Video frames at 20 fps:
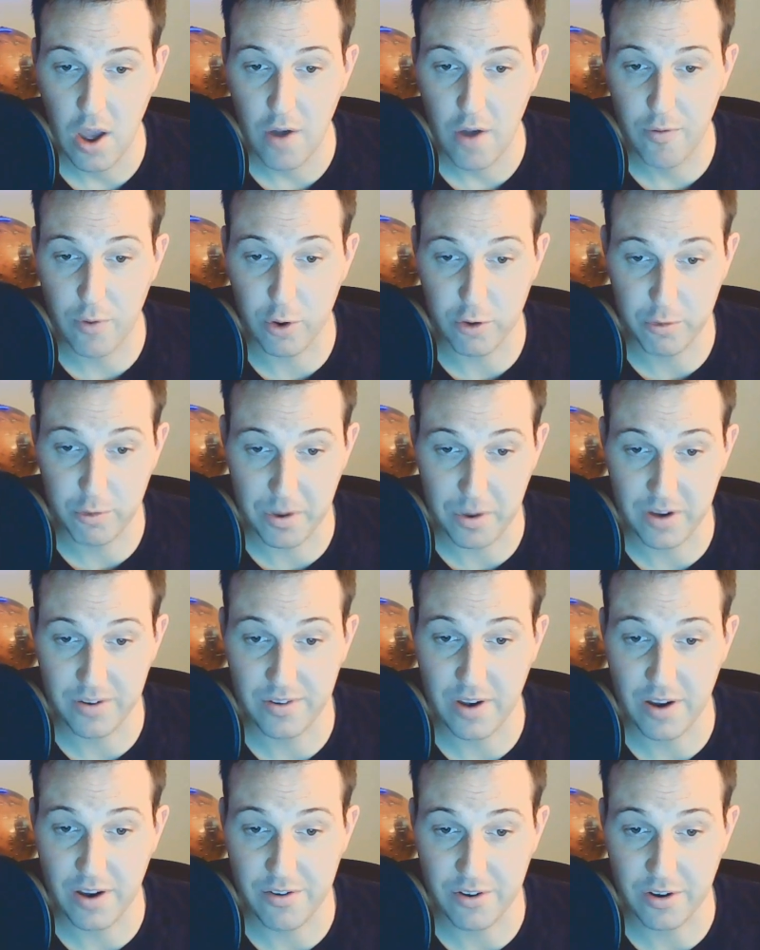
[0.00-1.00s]
for space
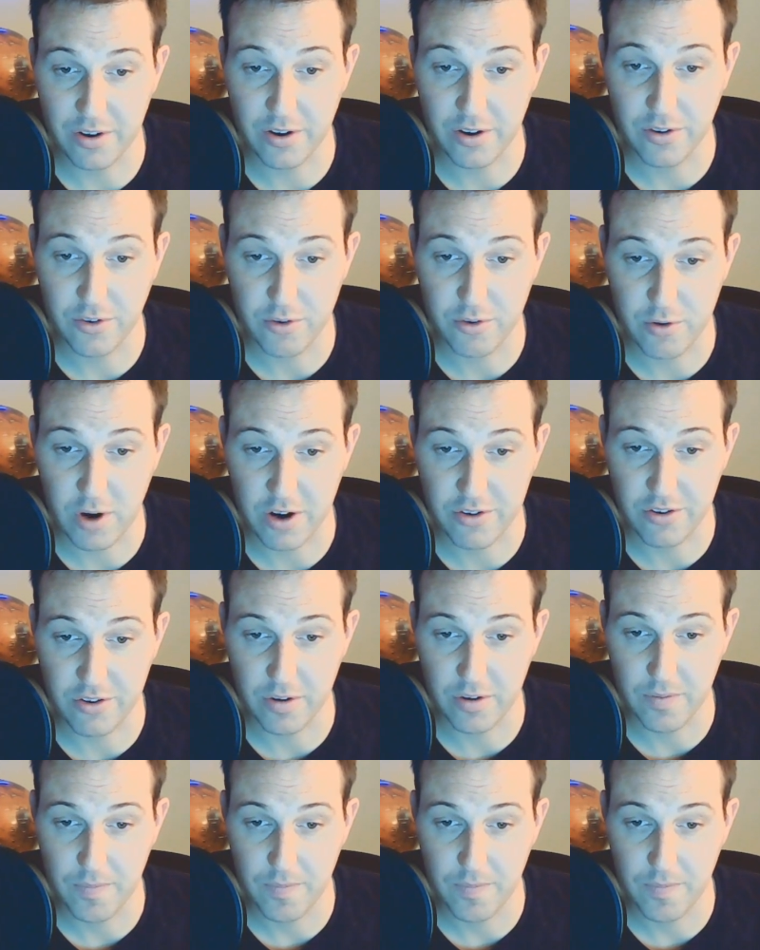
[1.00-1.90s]
station construction.